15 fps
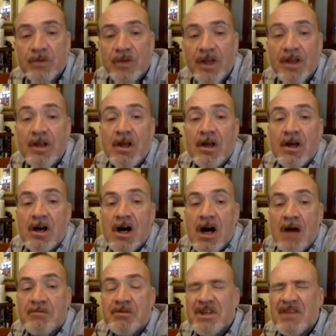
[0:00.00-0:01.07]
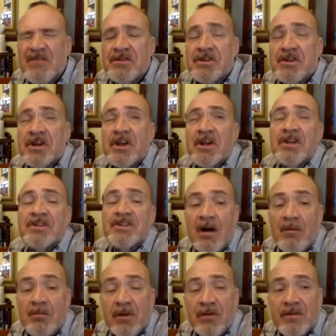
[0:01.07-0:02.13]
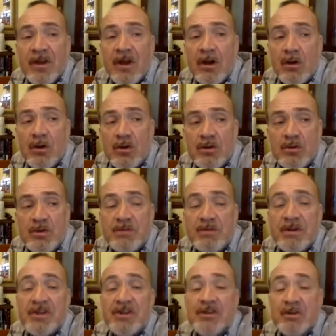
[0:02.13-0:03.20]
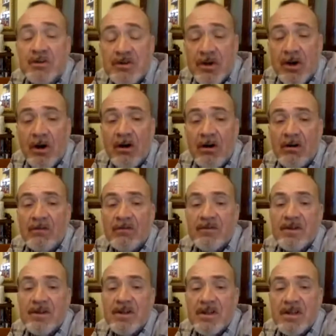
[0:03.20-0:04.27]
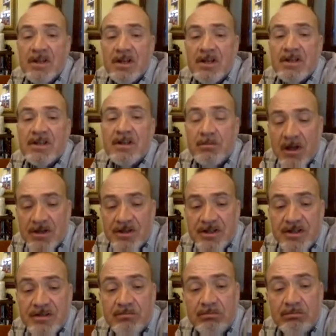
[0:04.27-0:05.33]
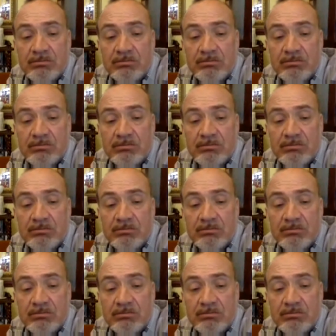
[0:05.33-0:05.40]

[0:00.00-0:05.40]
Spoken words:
Okay, I'm just giving an example of code which makes use of subclasses